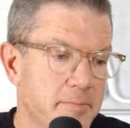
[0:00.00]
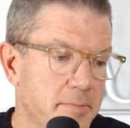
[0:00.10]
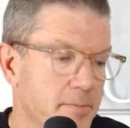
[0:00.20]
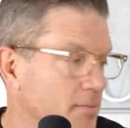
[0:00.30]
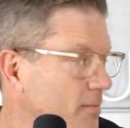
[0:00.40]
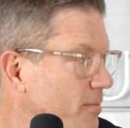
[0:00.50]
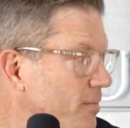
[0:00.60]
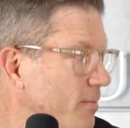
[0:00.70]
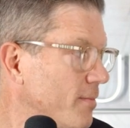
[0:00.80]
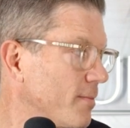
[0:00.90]

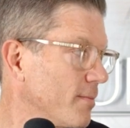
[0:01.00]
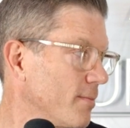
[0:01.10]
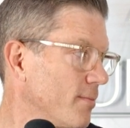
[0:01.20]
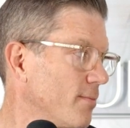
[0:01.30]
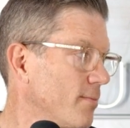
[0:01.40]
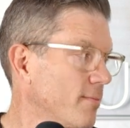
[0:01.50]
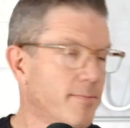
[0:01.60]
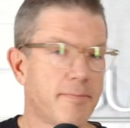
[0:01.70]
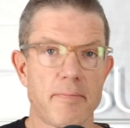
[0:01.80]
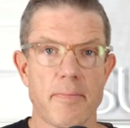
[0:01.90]

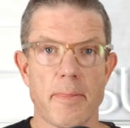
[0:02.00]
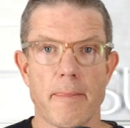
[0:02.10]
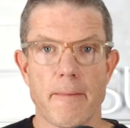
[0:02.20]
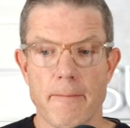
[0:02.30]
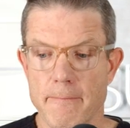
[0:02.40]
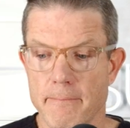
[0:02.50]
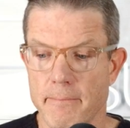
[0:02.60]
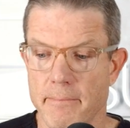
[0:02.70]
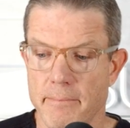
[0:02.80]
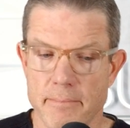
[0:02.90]

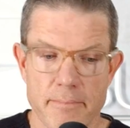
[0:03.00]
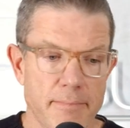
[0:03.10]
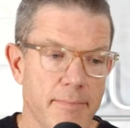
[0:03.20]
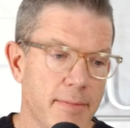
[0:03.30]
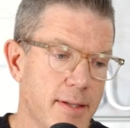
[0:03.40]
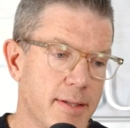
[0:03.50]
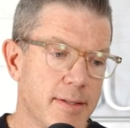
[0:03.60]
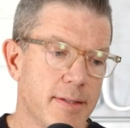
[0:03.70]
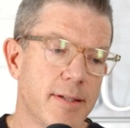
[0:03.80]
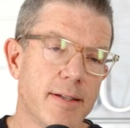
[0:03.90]

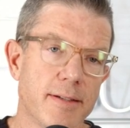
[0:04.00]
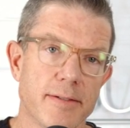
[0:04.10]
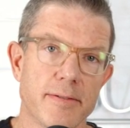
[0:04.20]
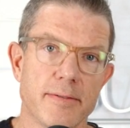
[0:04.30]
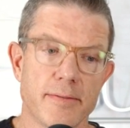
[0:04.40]
(not speaking)